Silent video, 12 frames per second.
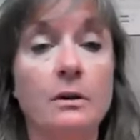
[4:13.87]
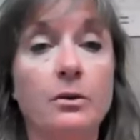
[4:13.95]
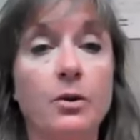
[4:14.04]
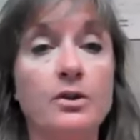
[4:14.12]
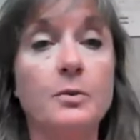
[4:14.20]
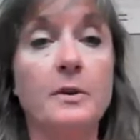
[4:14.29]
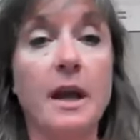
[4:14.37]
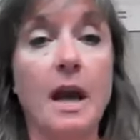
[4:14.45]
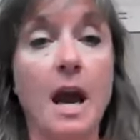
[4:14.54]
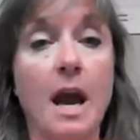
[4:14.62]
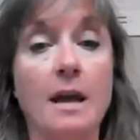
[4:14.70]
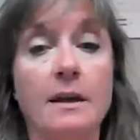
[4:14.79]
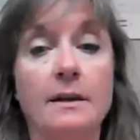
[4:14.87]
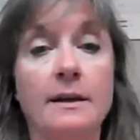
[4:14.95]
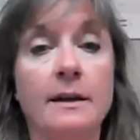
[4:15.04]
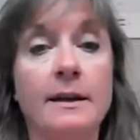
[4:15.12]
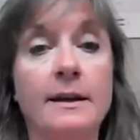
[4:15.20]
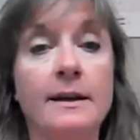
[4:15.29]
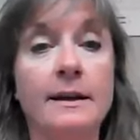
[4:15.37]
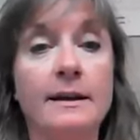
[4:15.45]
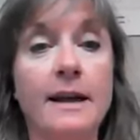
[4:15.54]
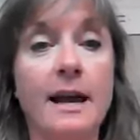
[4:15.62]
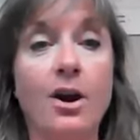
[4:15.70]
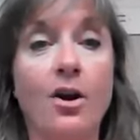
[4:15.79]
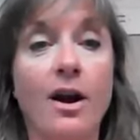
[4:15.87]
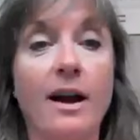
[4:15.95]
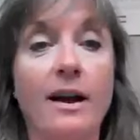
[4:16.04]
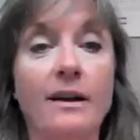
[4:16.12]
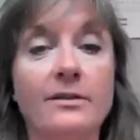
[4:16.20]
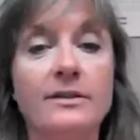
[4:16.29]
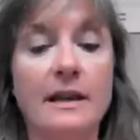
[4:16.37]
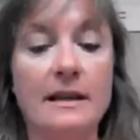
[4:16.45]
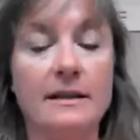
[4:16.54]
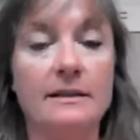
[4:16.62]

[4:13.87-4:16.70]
Chris with a K, K-R-I-S